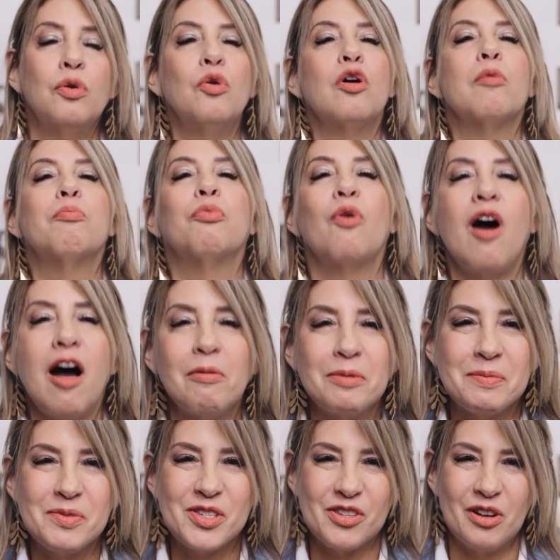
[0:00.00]
who are
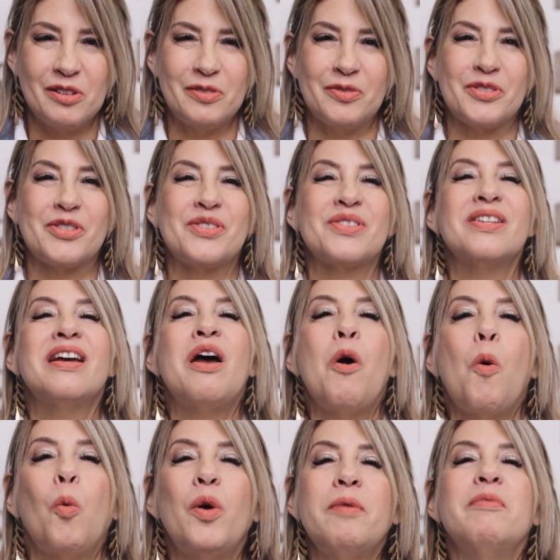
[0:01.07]
problem solvers,
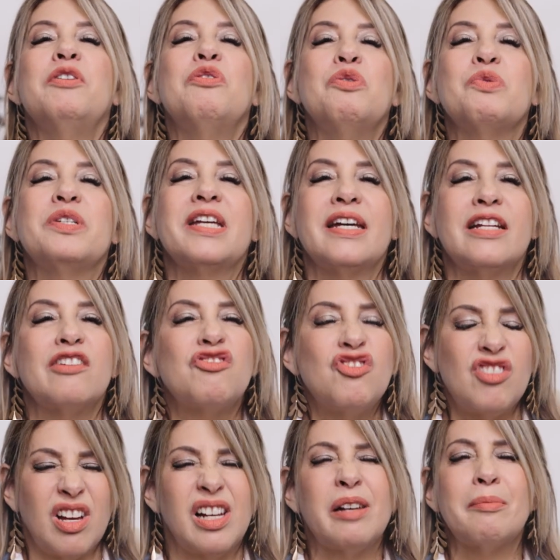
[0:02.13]
women who get a
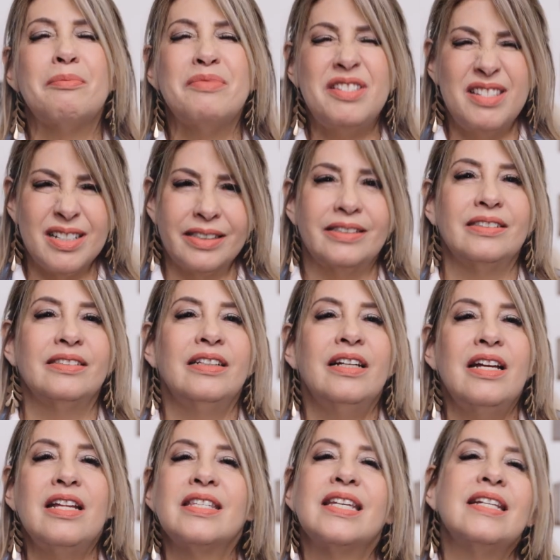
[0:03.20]
job done.
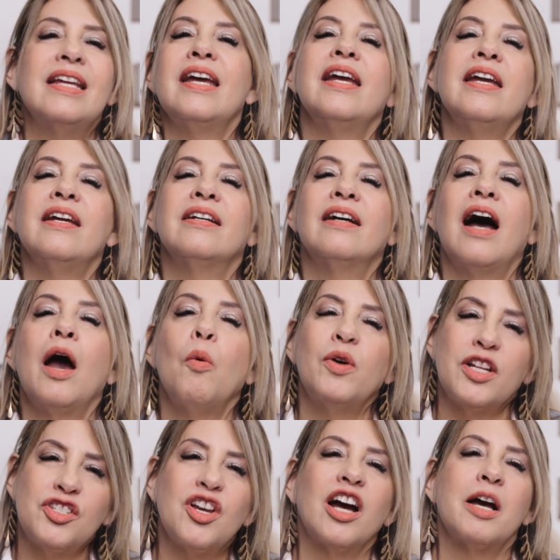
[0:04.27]
Today, I
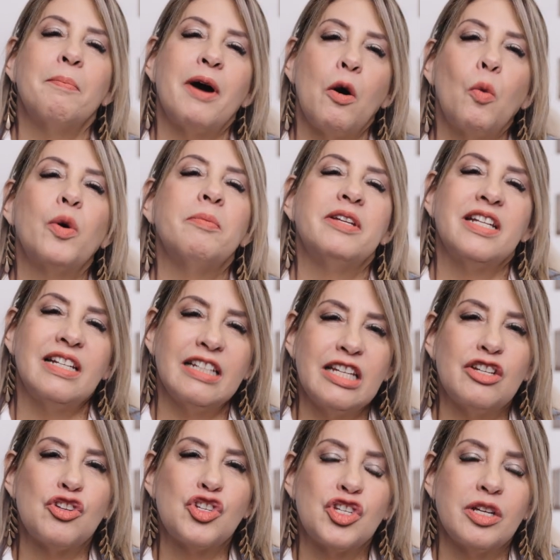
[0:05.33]
want to talk about women in
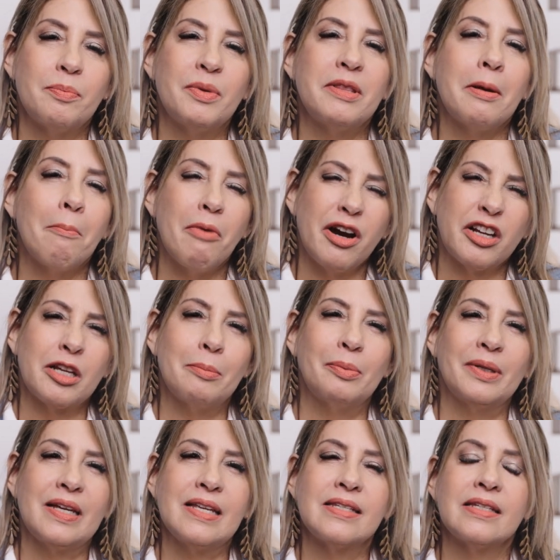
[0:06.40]
leadership in the
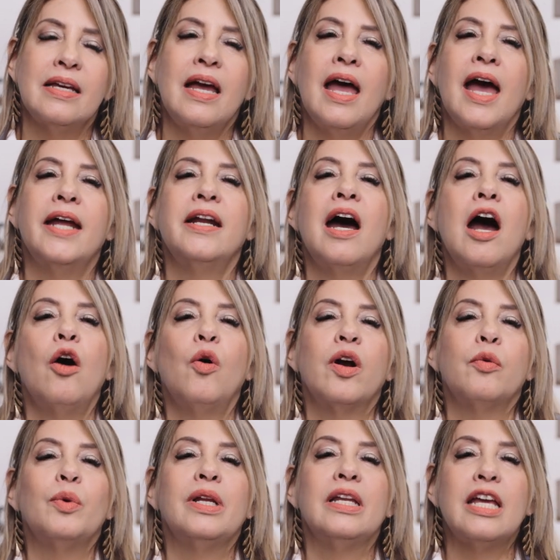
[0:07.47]
marketplace and how
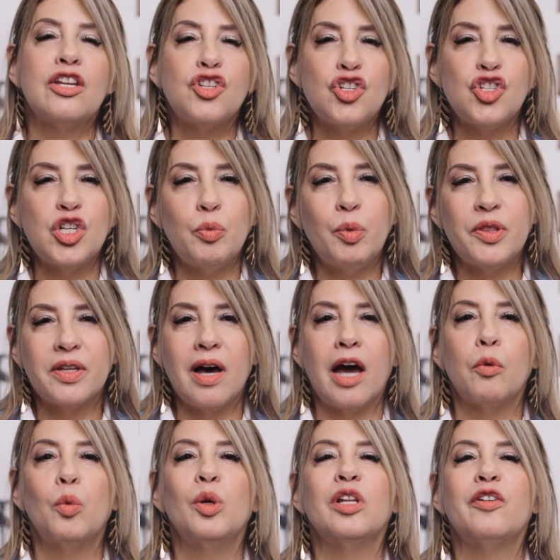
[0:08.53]
our relationship with
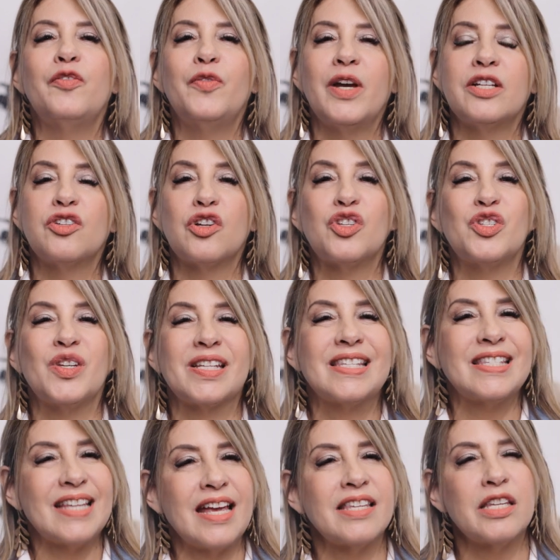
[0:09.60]
God will affect our
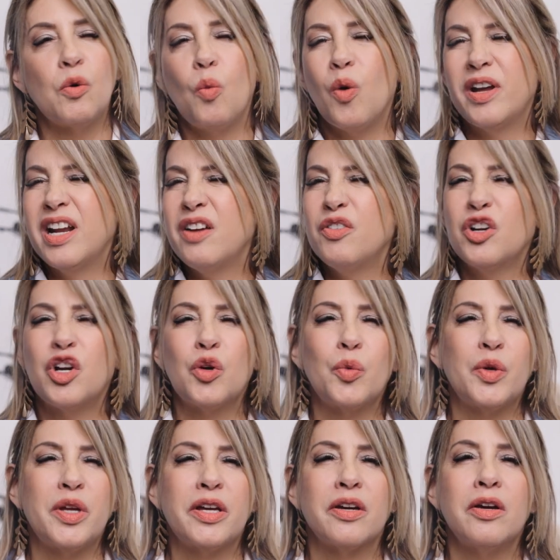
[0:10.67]
success in whatever
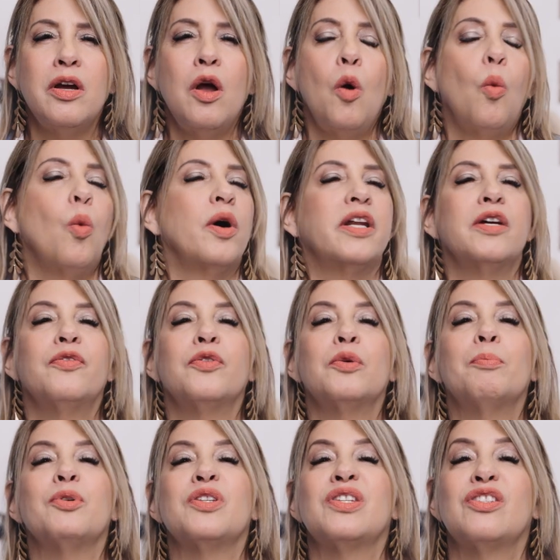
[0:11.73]
career, whatever
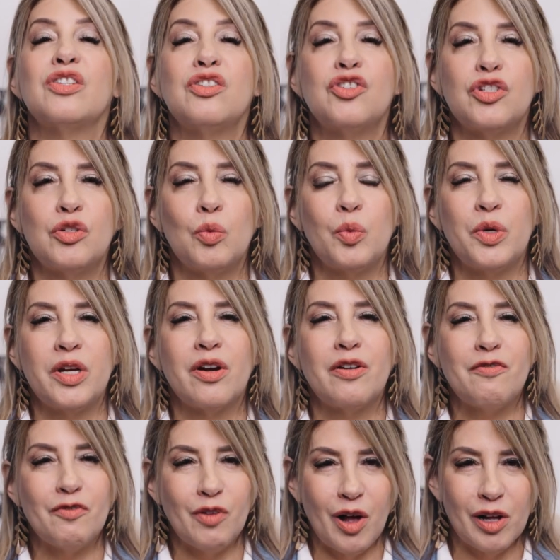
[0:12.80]
position we are
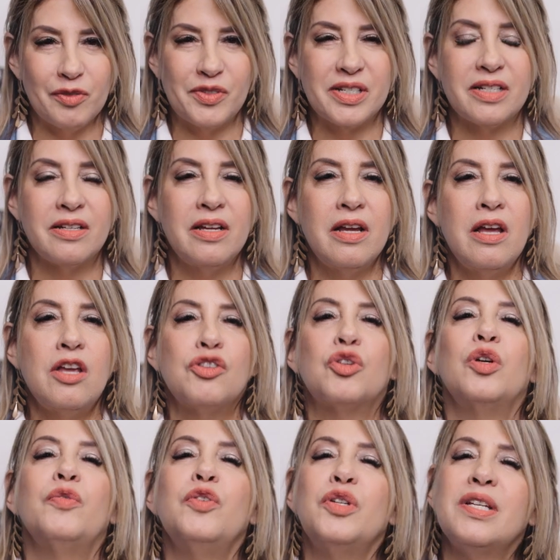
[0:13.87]
involved in. So
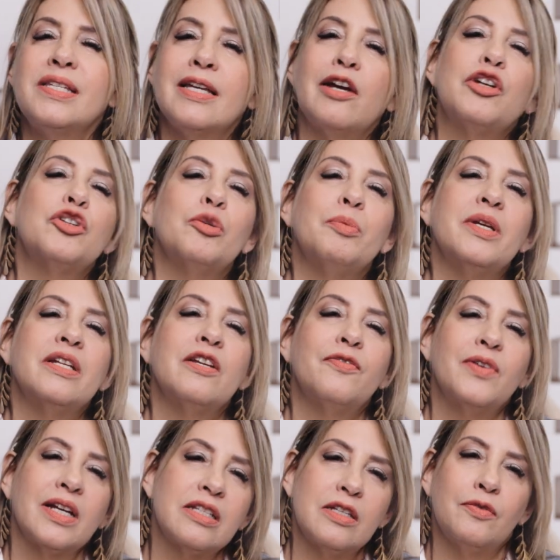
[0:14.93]
if you desire to be an
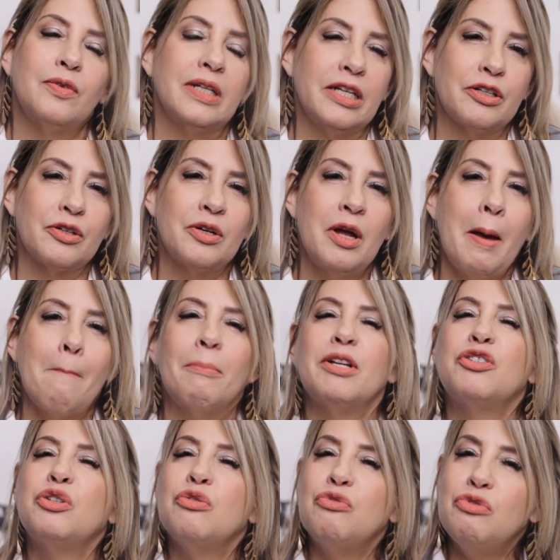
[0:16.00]
effective leader,
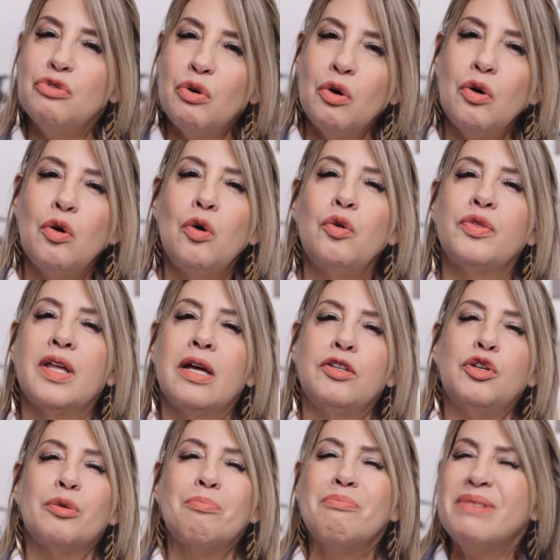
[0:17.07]
but you know that
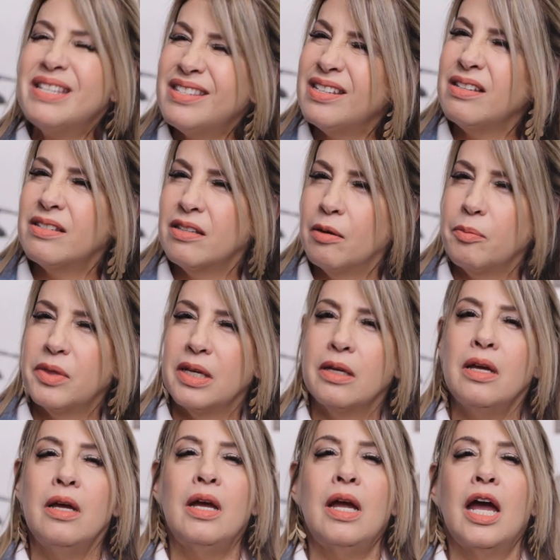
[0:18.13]
you're missing something
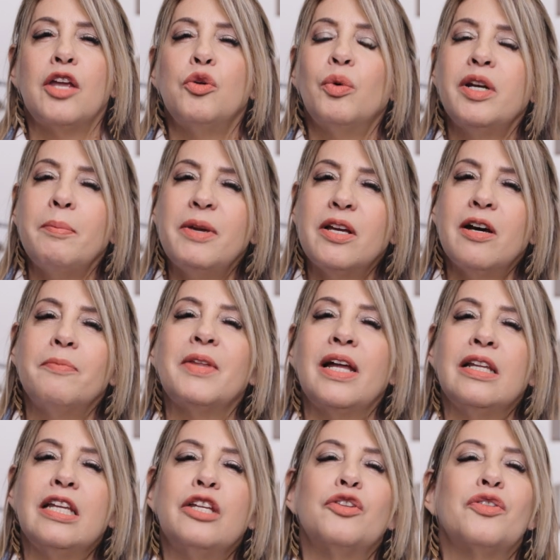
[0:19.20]
and you want to become that
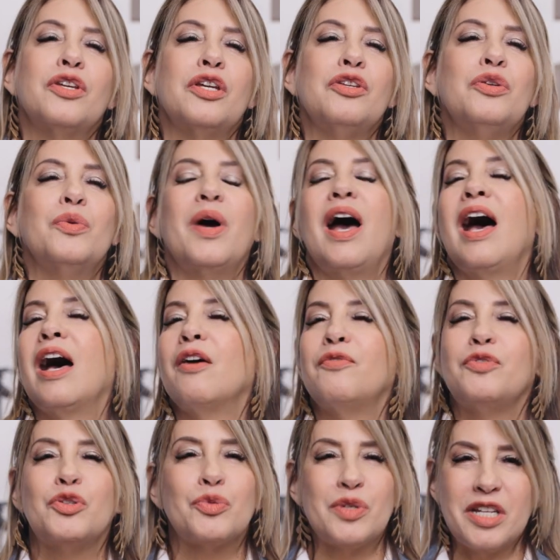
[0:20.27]
leader that you
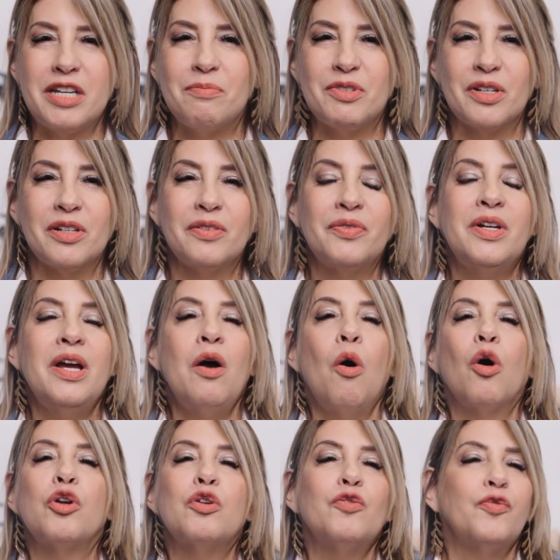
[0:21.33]
have dreamed of,
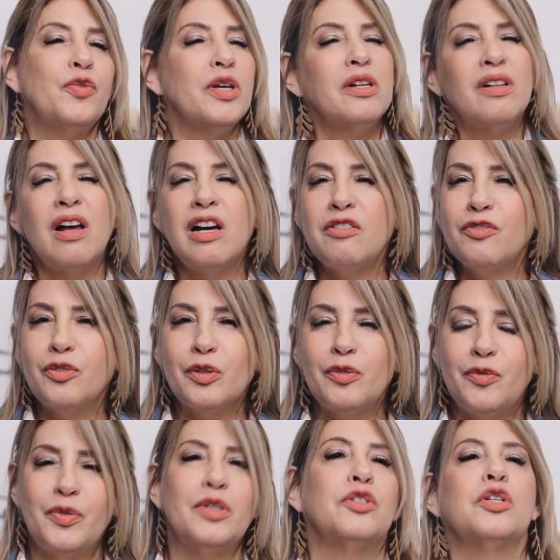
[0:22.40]
or you feel
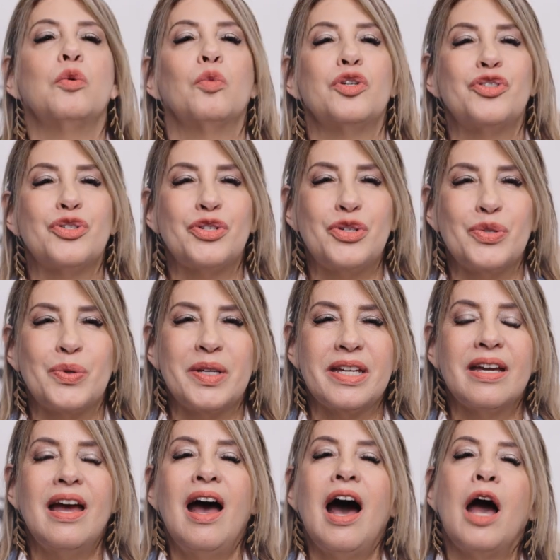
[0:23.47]
unfulfilled in what you're
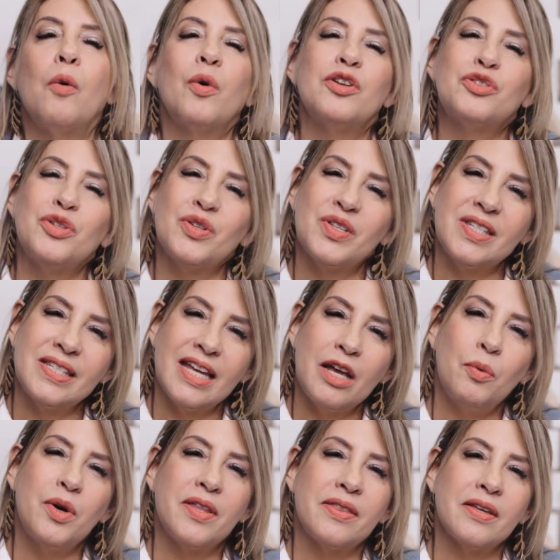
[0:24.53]
doing, I want you to stay
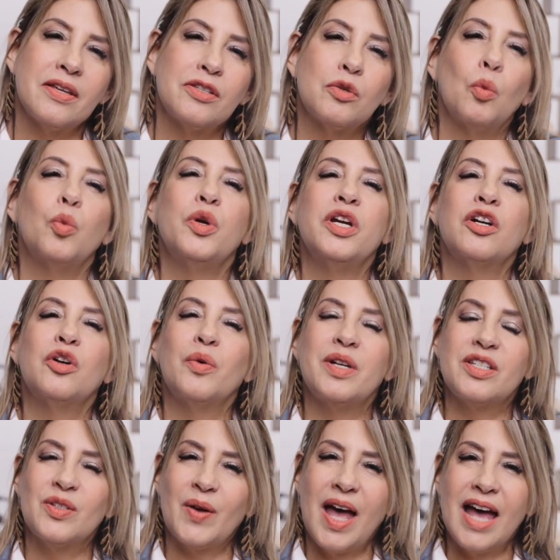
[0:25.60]
with us. We are going
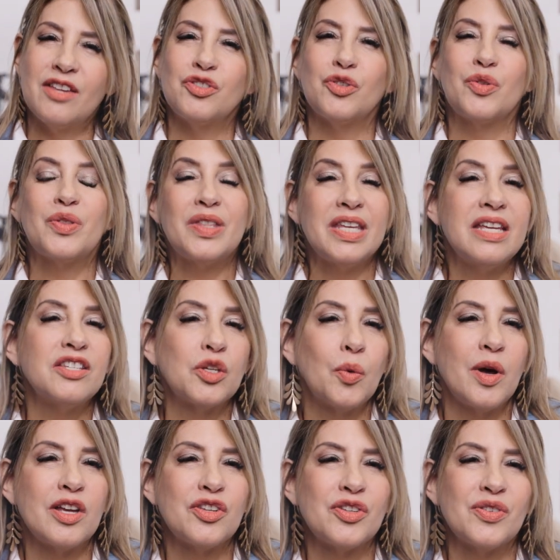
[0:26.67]
to answer these
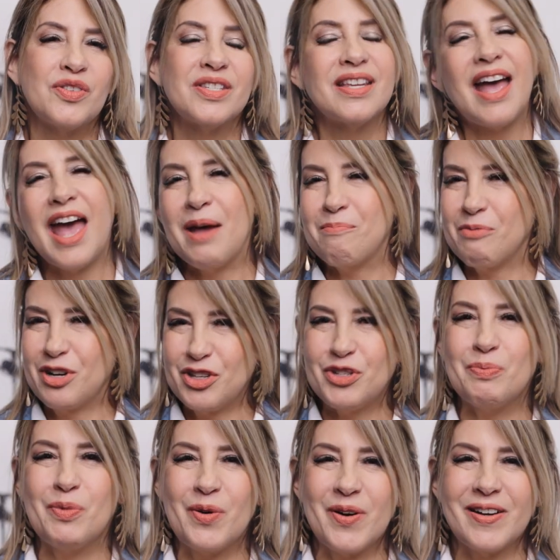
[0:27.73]
questions and
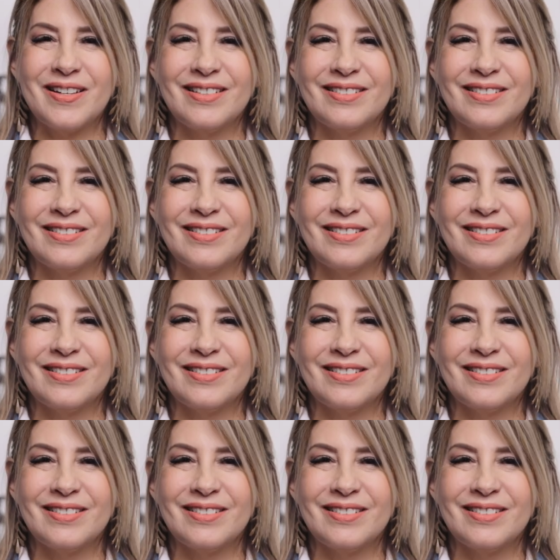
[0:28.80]
much more.